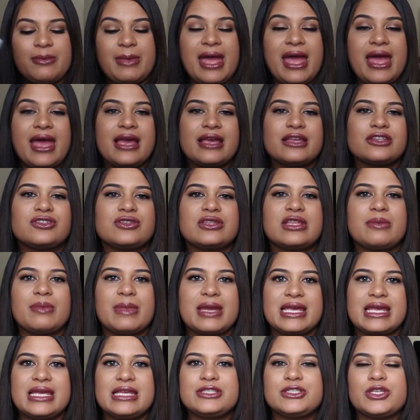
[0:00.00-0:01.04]
bag so that
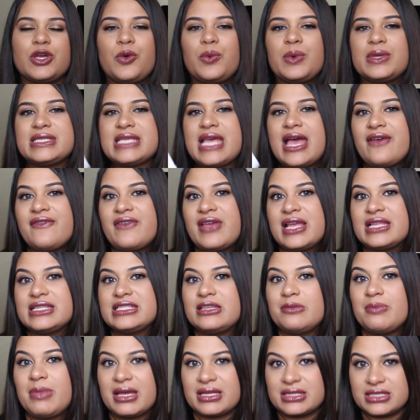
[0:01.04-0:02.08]
my kids always have
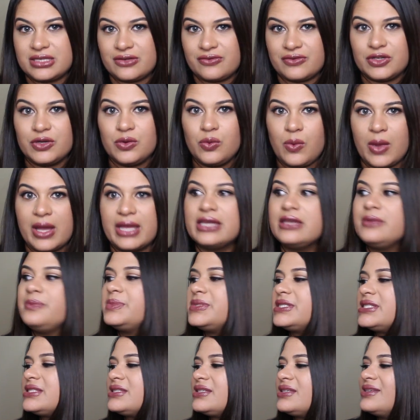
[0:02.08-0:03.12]
antibacterial
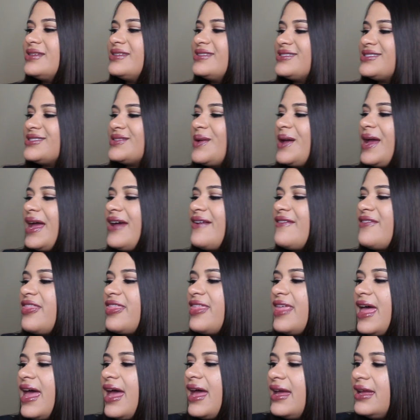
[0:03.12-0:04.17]
wipes. So I have
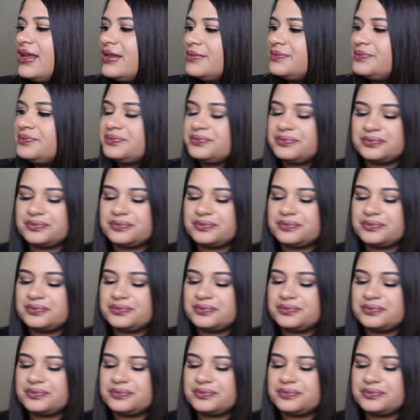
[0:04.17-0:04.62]
that.